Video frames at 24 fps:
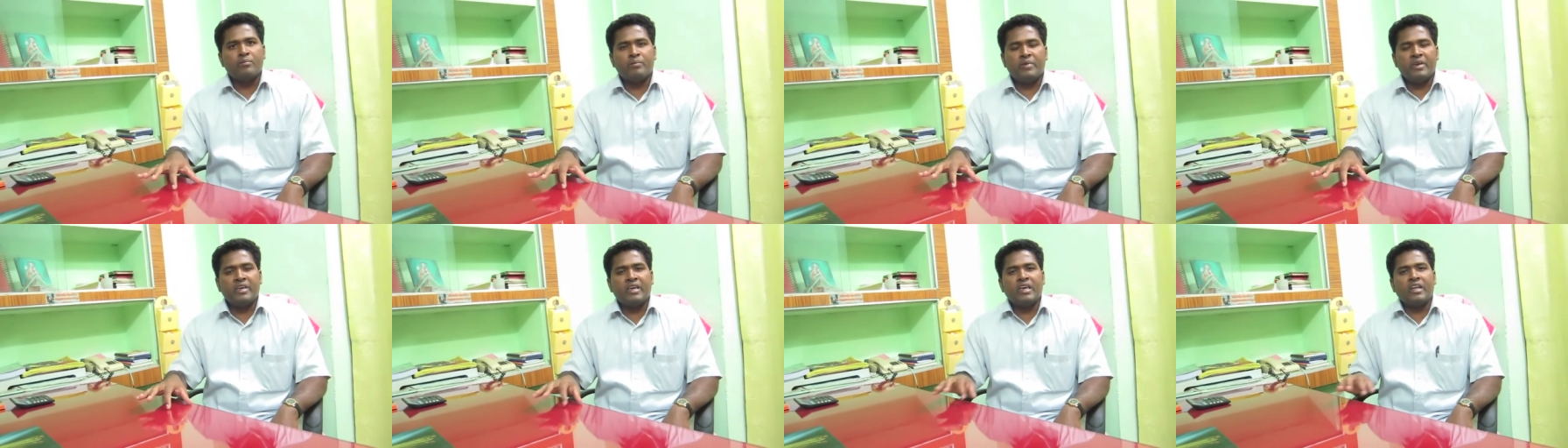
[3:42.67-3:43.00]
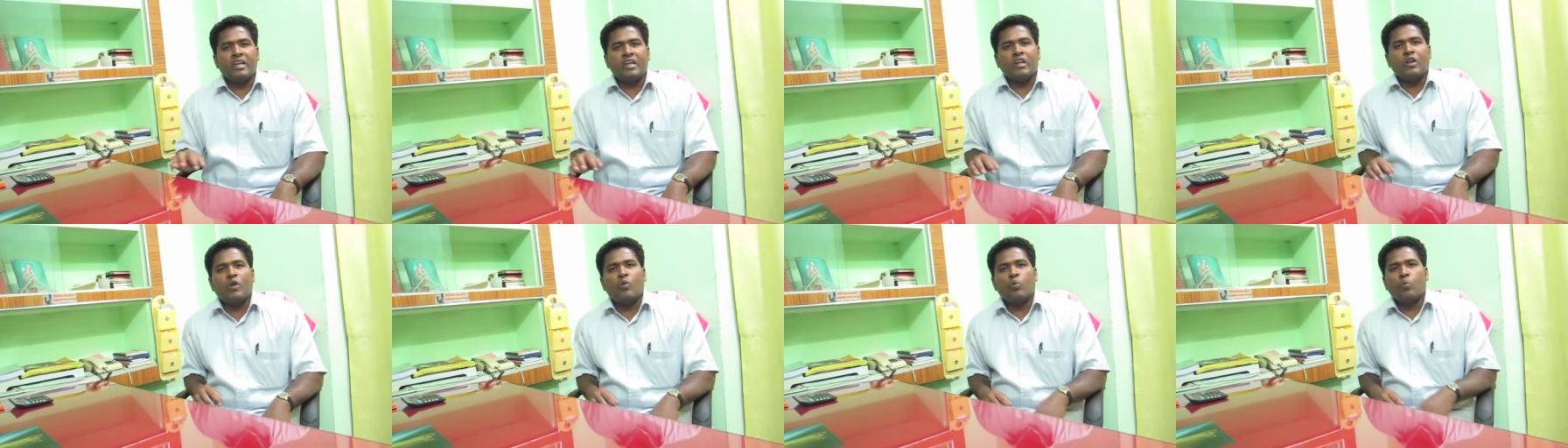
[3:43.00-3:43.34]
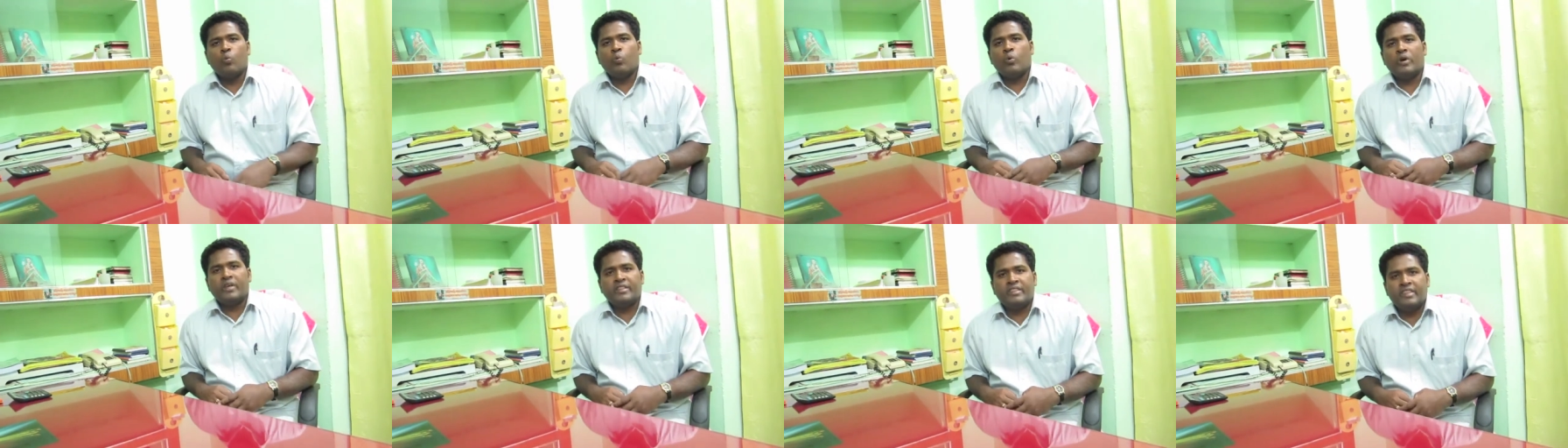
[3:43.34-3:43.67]
begin
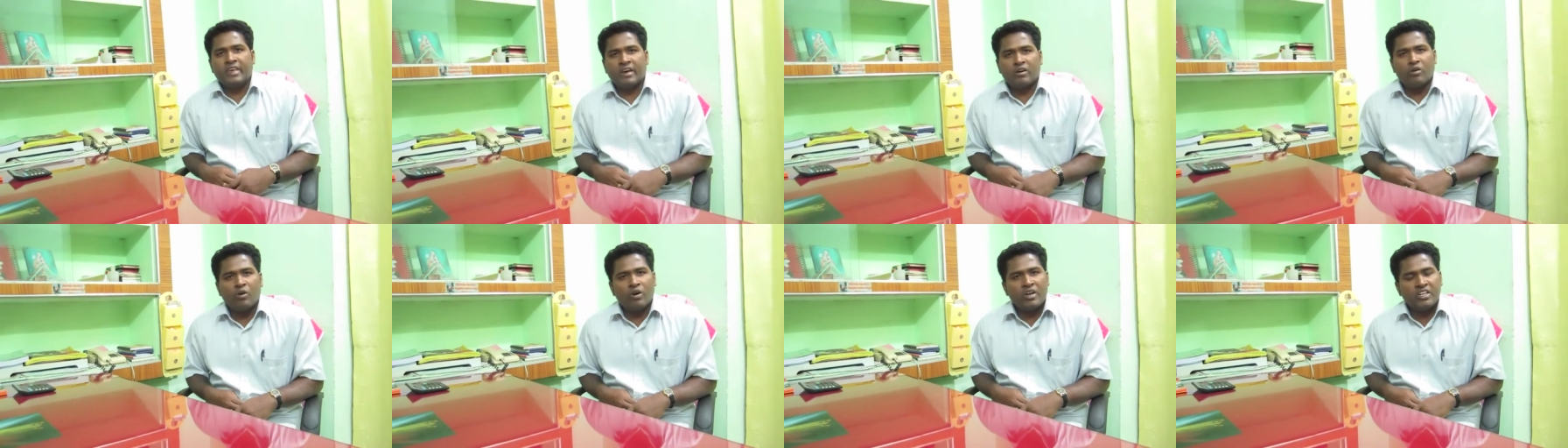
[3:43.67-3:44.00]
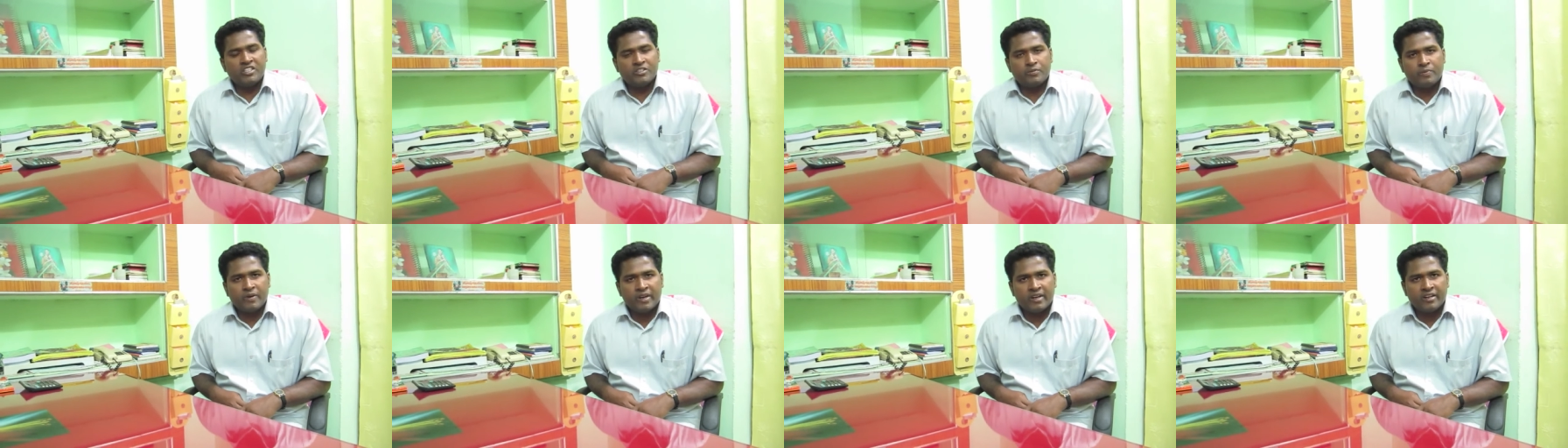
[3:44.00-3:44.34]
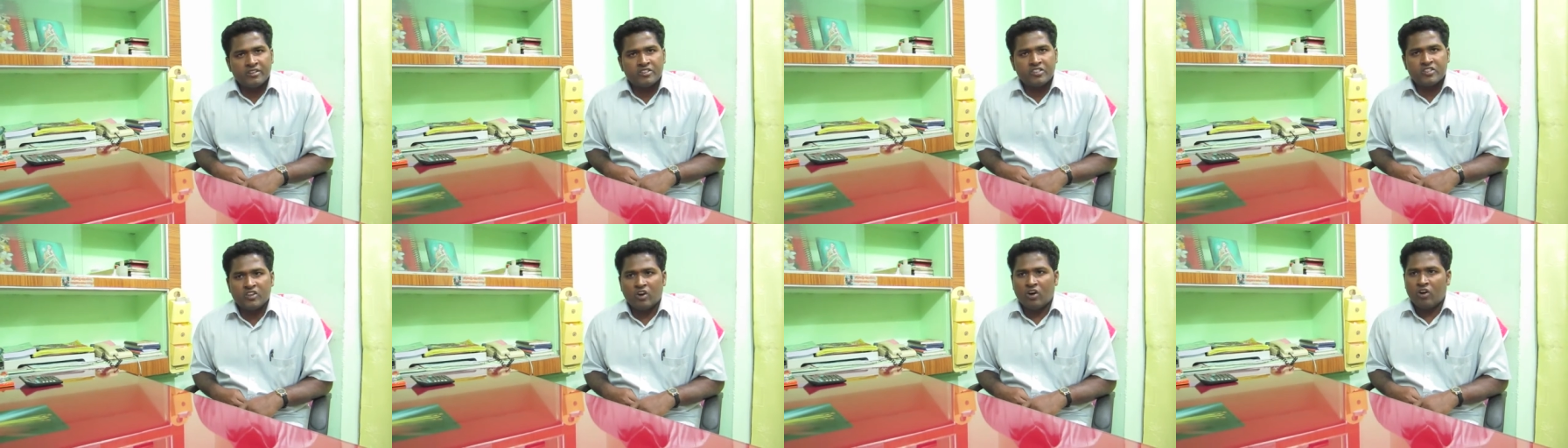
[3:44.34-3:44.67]
with the Holy
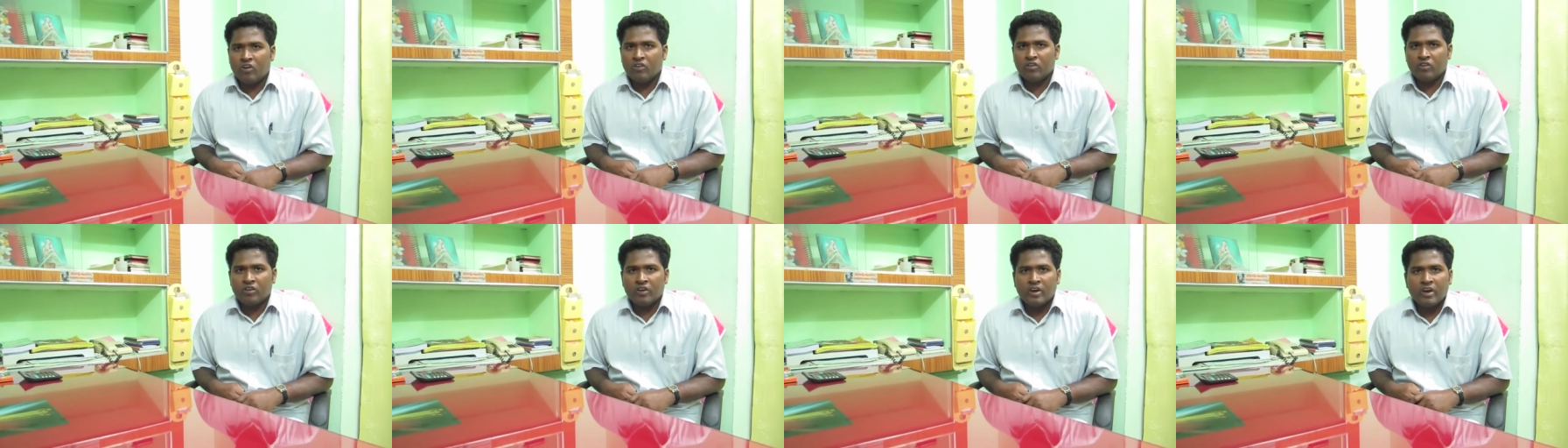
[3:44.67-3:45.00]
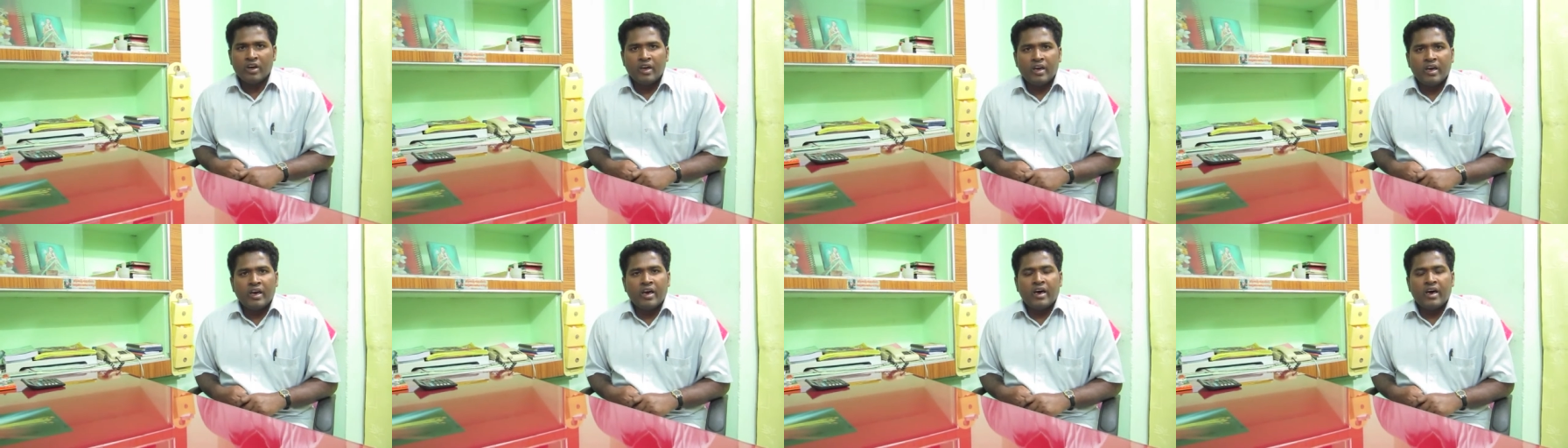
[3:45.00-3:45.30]
Spirit song